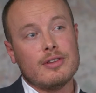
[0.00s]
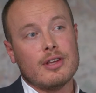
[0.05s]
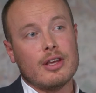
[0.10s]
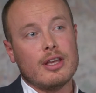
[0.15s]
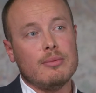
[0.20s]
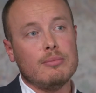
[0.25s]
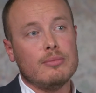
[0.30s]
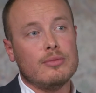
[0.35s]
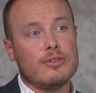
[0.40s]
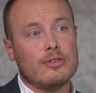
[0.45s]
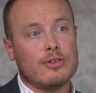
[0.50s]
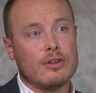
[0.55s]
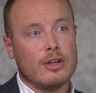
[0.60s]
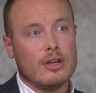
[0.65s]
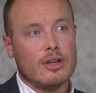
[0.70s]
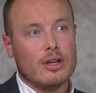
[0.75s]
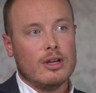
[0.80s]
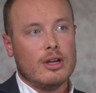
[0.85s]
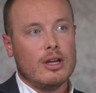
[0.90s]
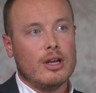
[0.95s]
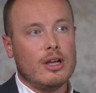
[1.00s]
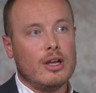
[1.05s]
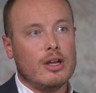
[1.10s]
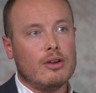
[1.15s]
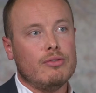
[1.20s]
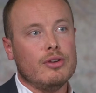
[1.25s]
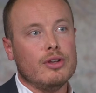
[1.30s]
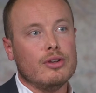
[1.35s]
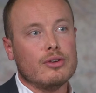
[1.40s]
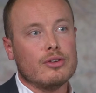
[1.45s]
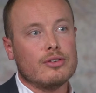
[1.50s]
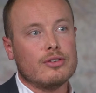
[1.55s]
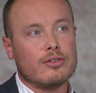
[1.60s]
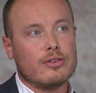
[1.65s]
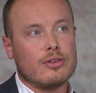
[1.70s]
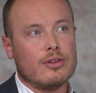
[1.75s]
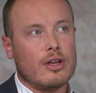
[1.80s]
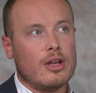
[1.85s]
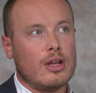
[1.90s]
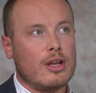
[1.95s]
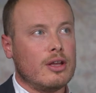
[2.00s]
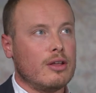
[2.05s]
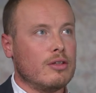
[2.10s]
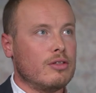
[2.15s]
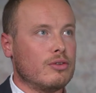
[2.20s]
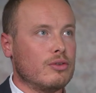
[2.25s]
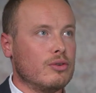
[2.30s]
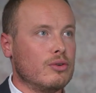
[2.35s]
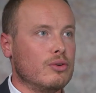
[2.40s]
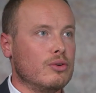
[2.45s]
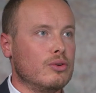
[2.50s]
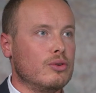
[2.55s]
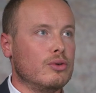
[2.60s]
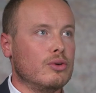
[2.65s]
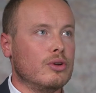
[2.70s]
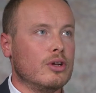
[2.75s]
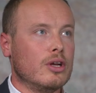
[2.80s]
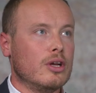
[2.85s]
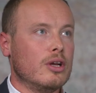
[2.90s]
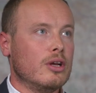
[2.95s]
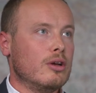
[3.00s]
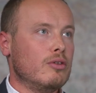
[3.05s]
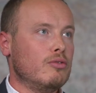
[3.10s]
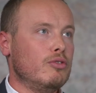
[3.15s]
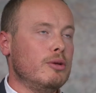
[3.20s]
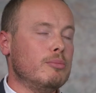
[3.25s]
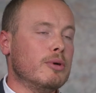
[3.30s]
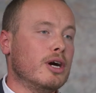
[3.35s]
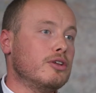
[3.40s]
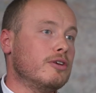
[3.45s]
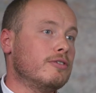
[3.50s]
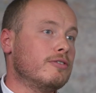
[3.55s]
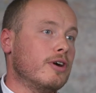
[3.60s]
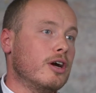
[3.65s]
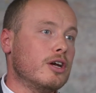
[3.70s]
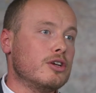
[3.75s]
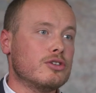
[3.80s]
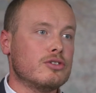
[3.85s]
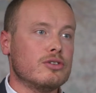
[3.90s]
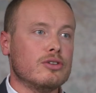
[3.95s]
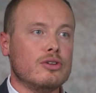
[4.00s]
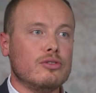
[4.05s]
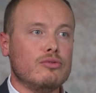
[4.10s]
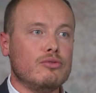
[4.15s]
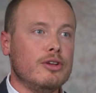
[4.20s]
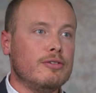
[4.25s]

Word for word: times uh, reuse uh, through remanufacturing,